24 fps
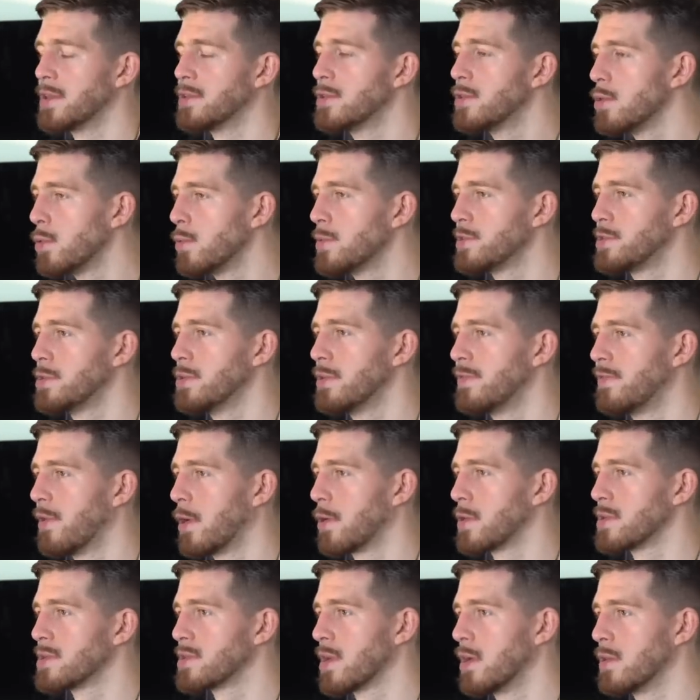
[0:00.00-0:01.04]
I do want you to
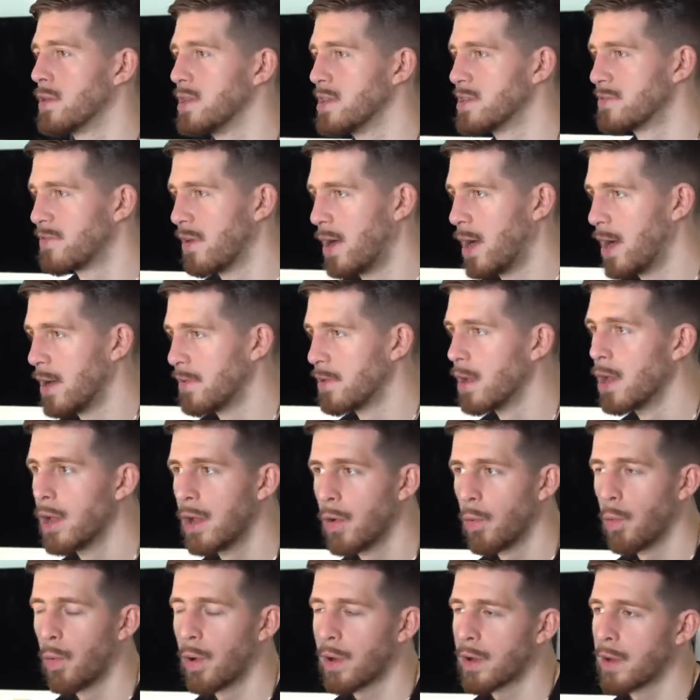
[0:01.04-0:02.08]
focus on these five,
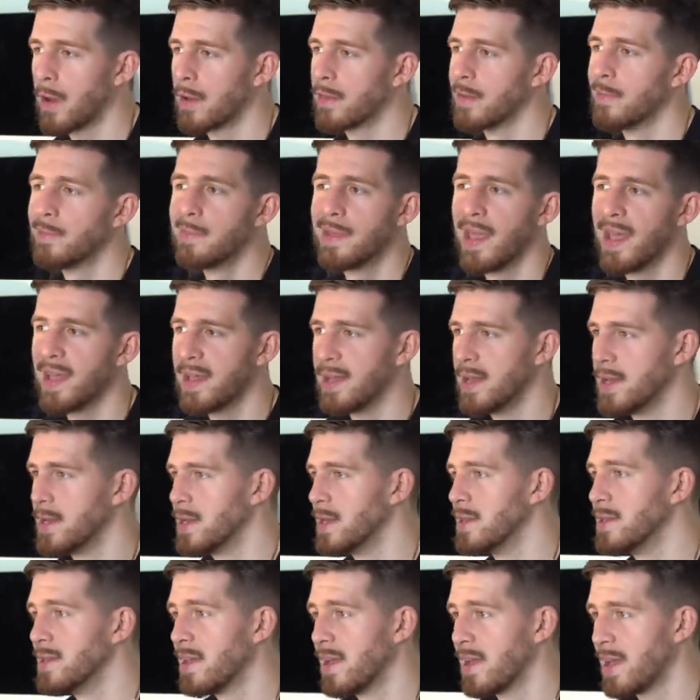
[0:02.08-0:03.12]
work on them day in
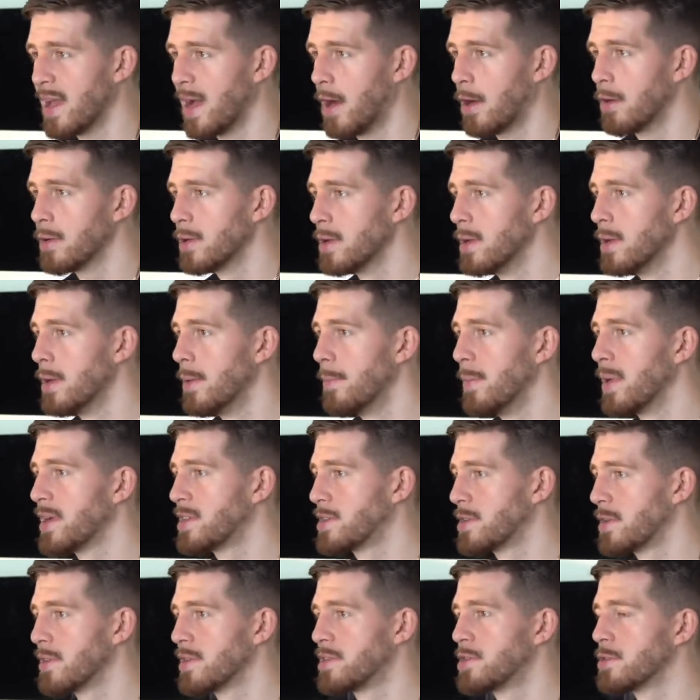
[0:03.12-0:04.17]
and day out Make
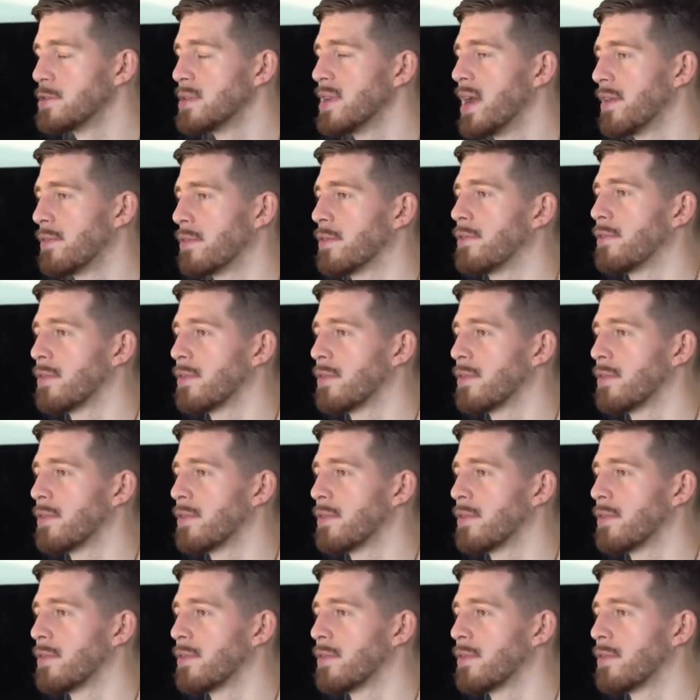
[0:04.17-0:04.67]
sure that you're never